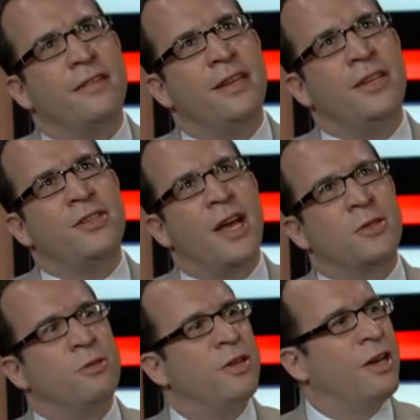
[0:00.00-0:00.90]
each
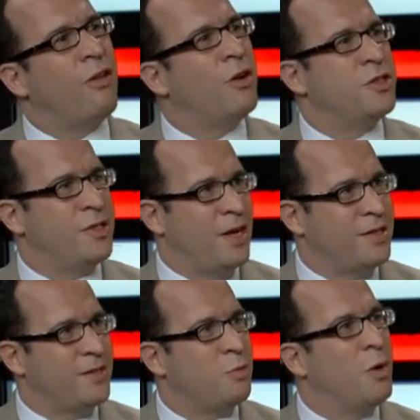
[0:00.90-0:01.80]
text we read enlarges
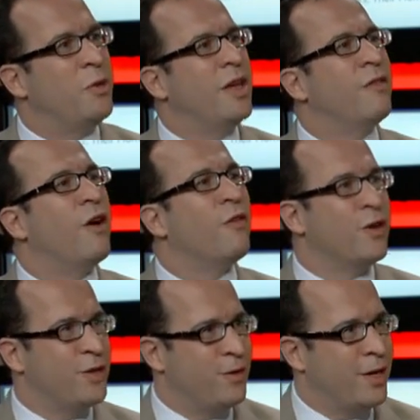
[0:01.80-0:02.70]
us when we give over
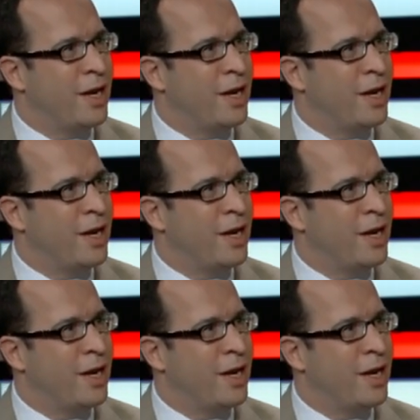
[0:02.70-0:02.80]
to it